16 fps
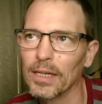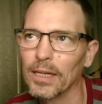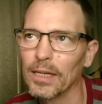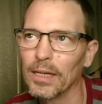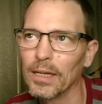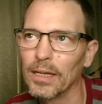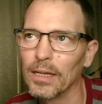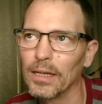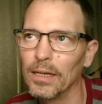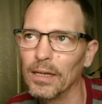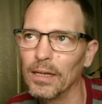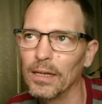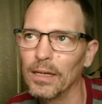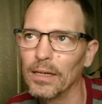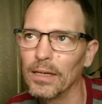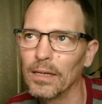
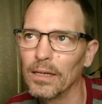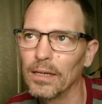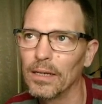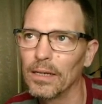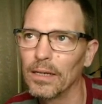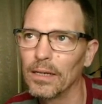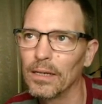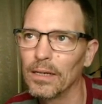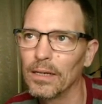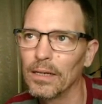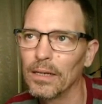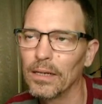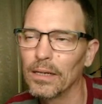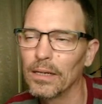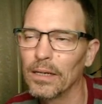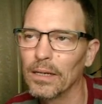
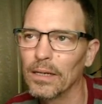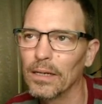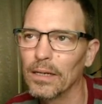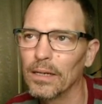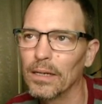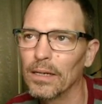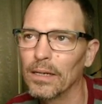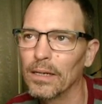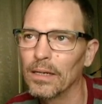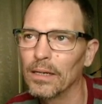Nobody speaks.